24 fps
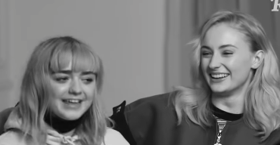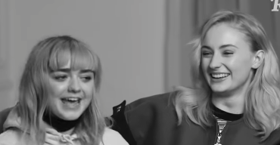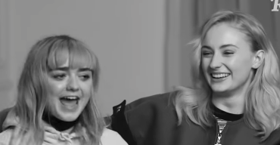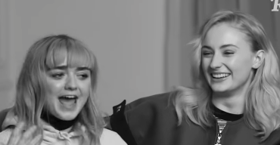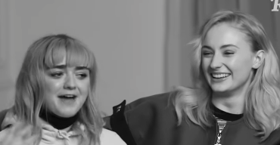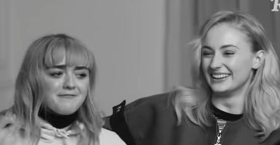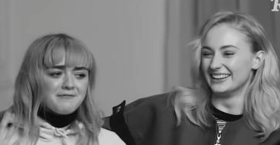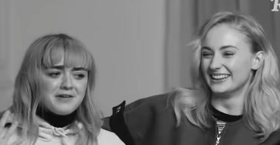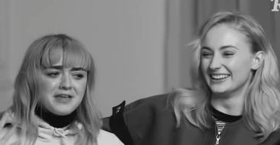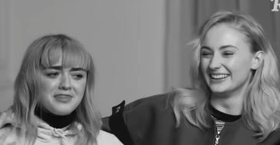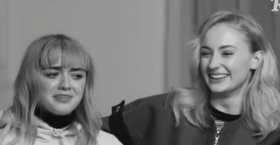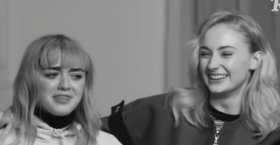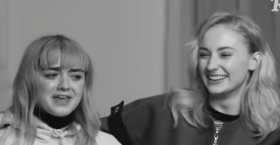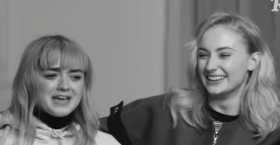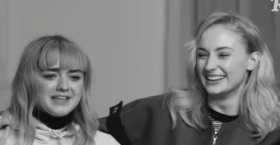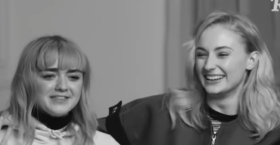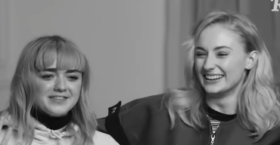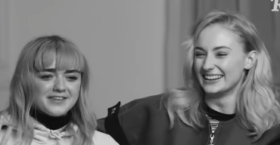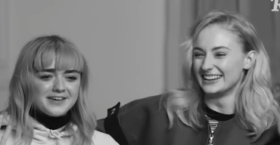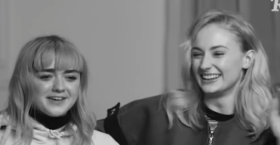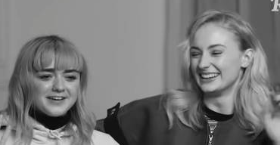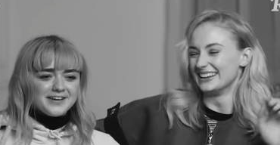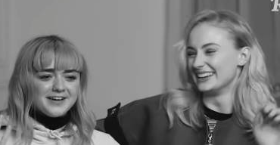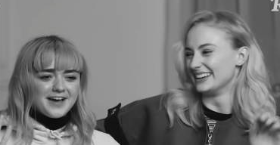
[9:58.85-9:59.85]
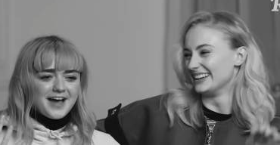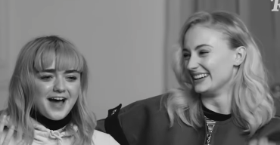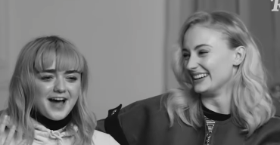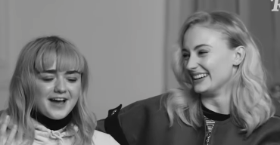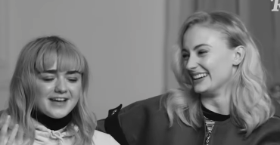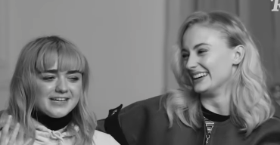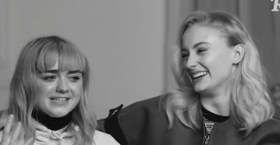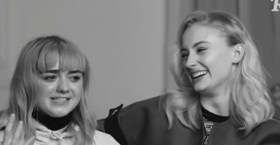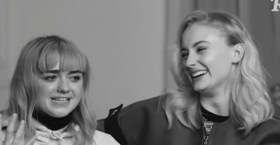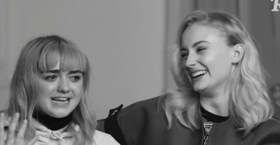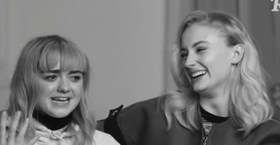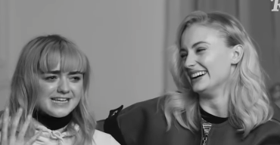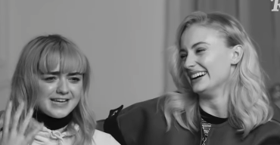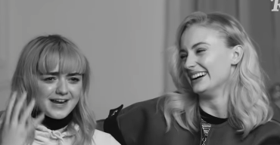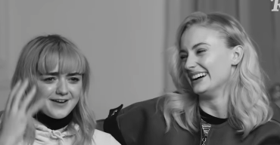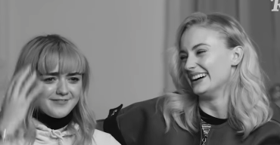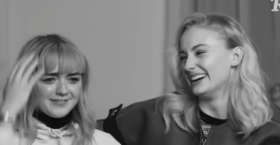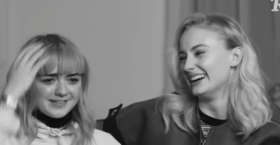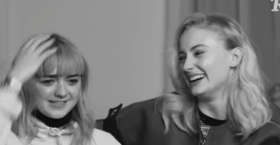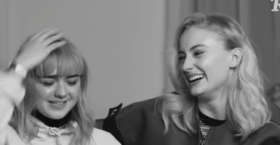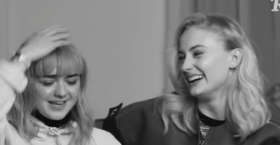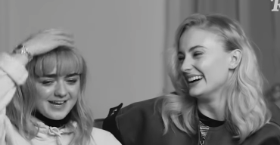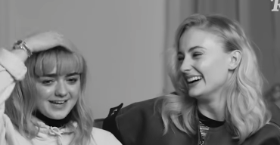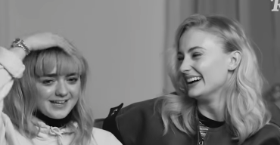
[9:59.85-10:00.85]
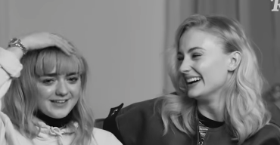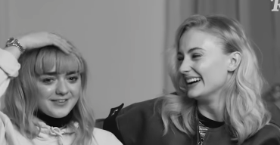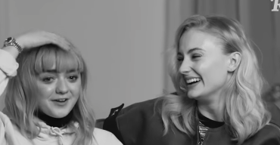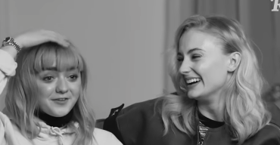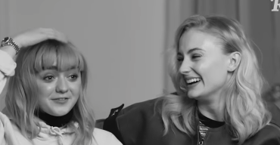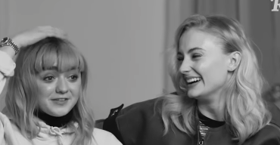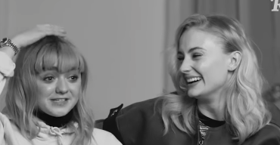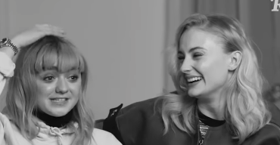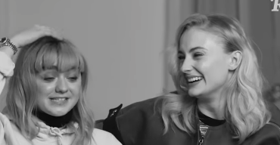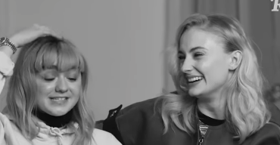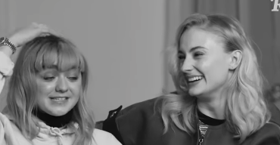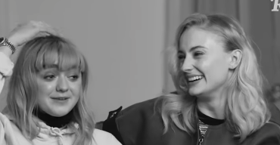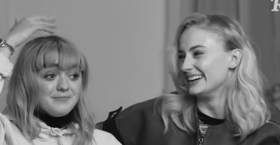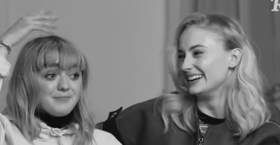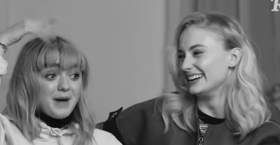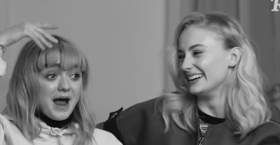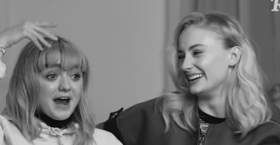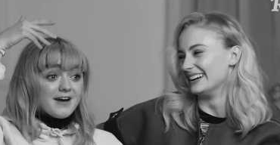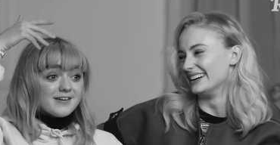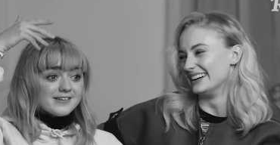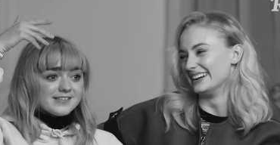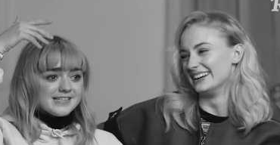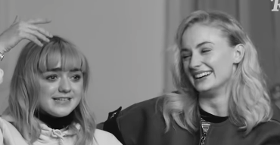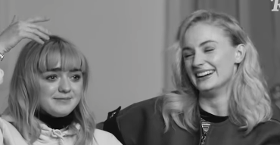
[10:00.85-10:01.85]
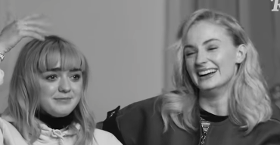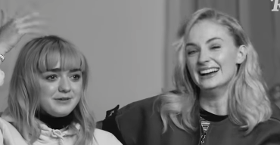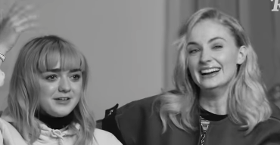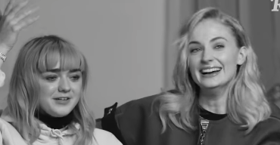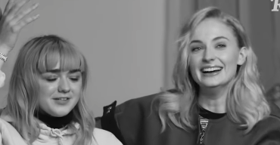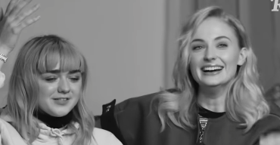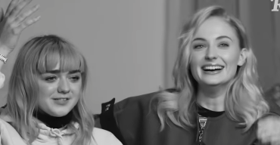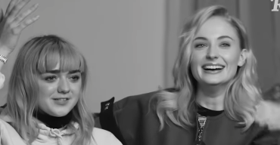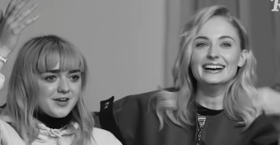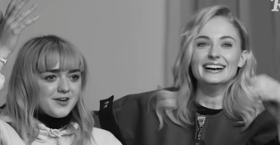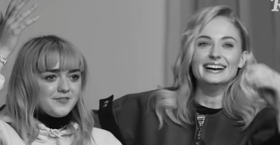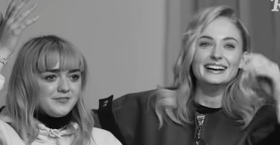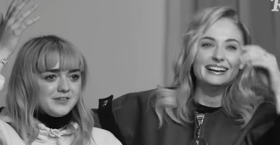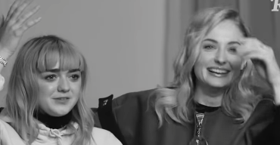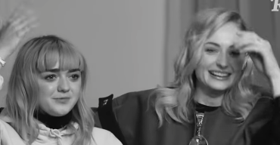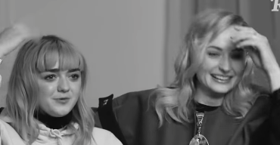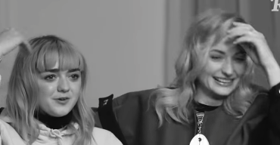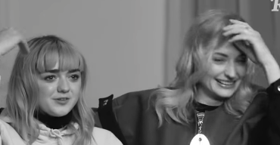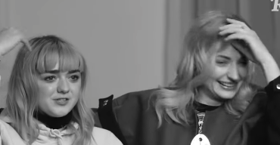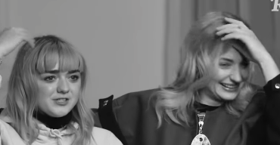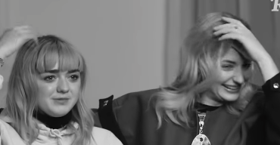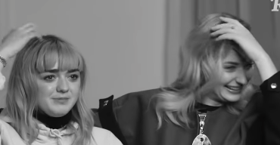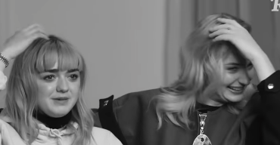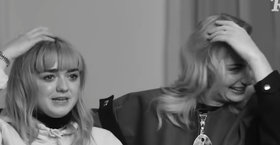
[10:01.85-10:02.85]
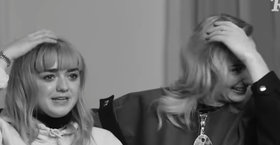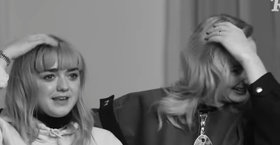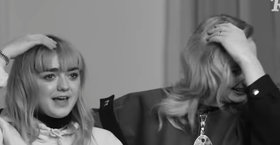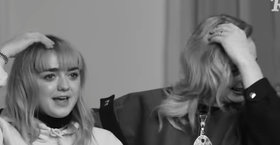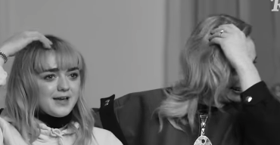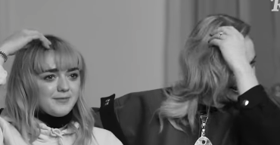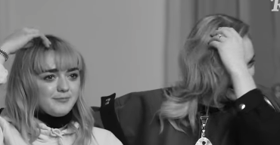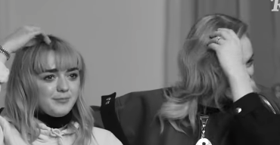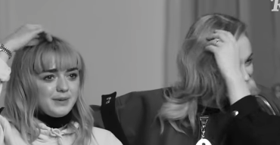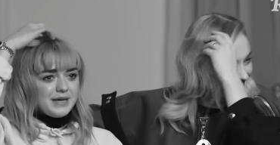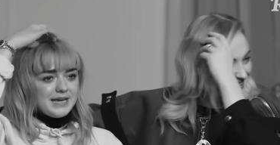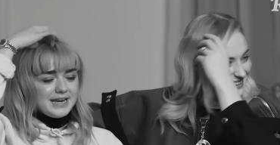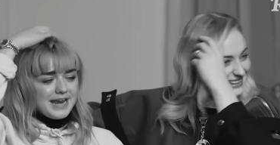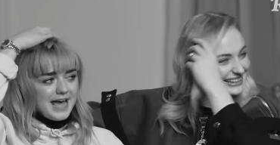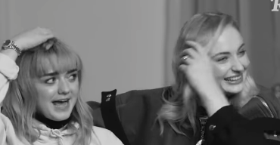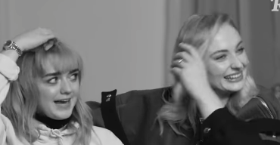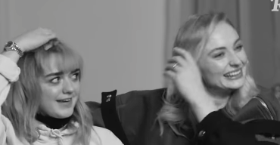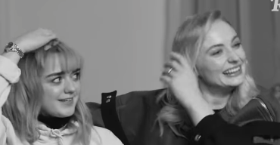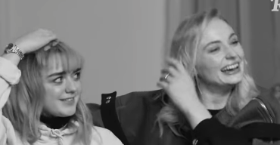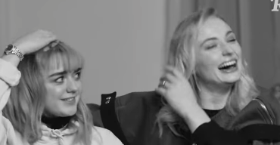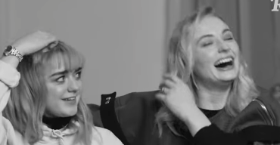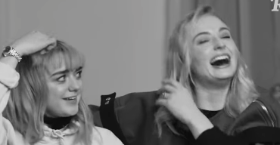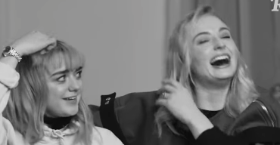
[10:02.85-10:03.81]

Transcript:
Speaker 1: like everything that I did, I was like, God, this is embarrassing because Sophie's watching me like be an actor.